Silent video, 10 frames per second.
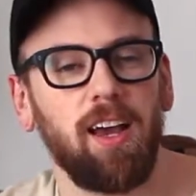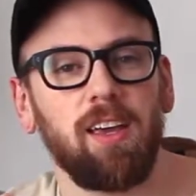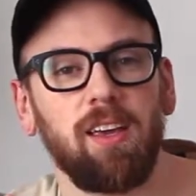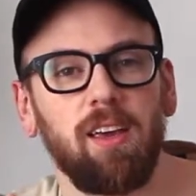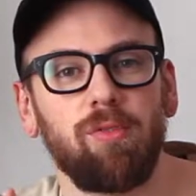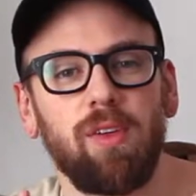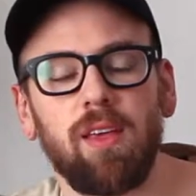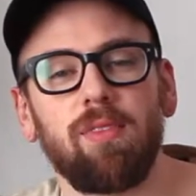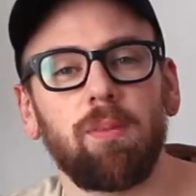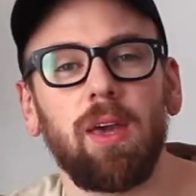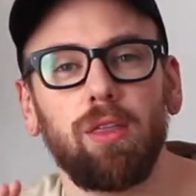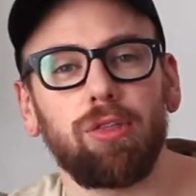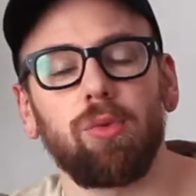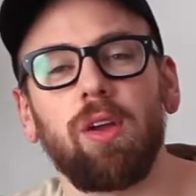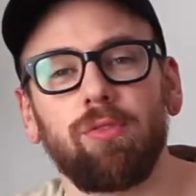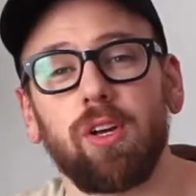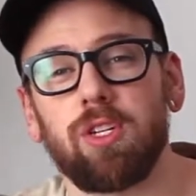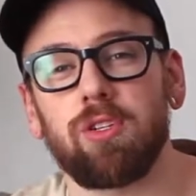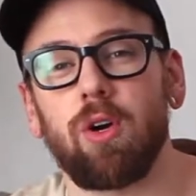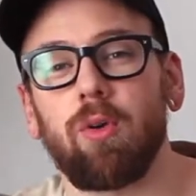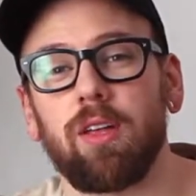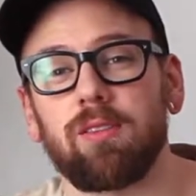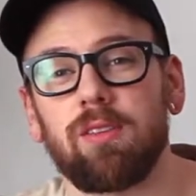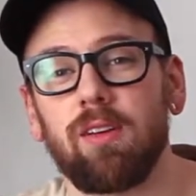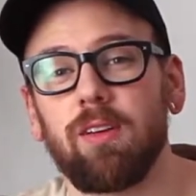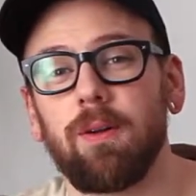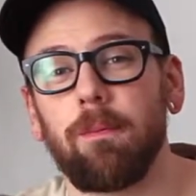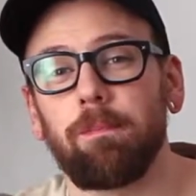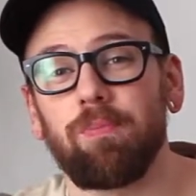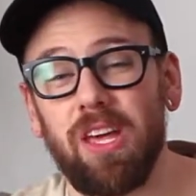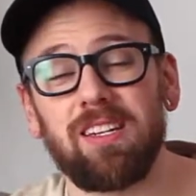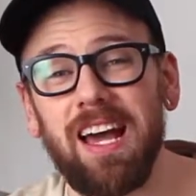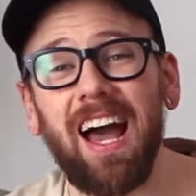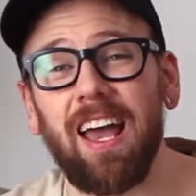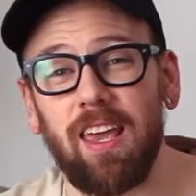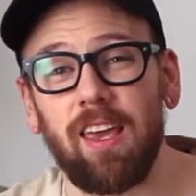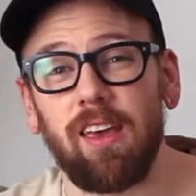If any of them get 3 affliction tokens, they die.